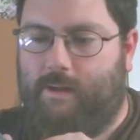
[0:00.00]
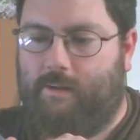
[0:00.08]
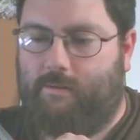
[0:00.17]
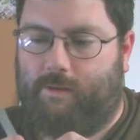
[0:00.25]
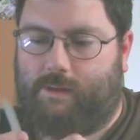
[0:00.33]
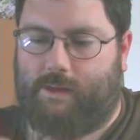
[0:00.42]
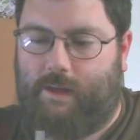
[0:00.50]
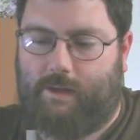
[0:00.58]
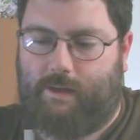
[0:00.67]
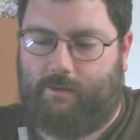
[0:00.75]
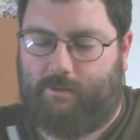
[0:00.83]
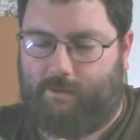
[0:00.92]
let's kind of
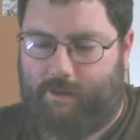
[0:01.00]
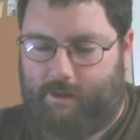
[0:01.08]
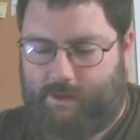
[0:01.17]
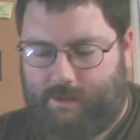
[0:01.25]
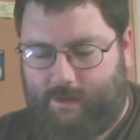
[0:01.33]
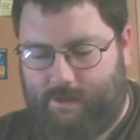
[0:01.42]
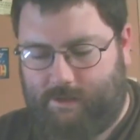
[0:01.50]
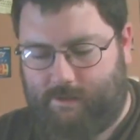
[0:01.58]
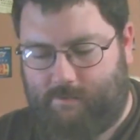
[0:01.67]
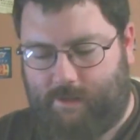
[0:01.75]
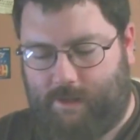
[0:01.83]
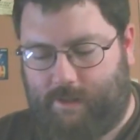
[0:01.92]
go through these. So
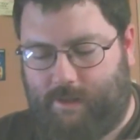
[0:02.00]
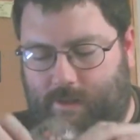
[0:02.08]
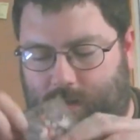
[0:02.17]
we got the